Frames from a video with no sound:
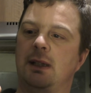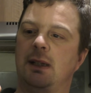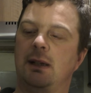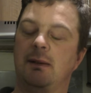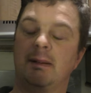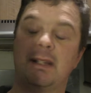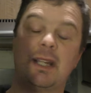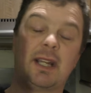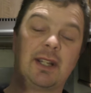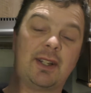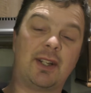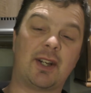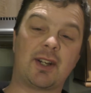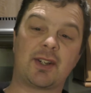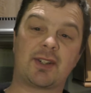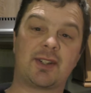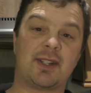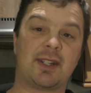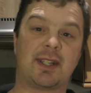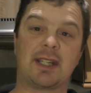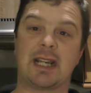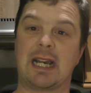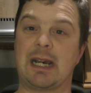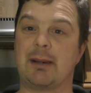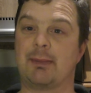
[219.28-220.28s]
Yeah,
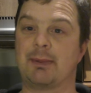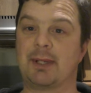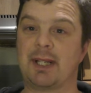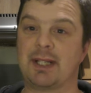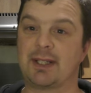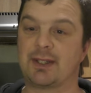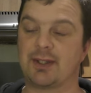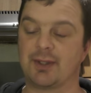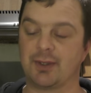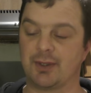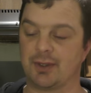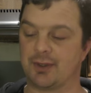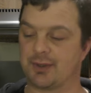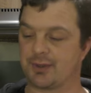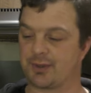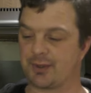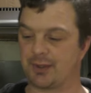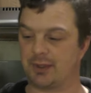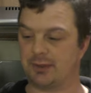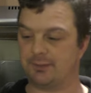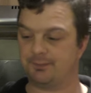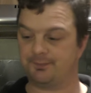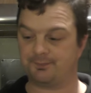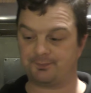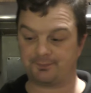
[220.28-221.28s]
nicely carbonated
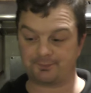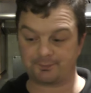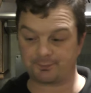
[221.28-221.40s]
also.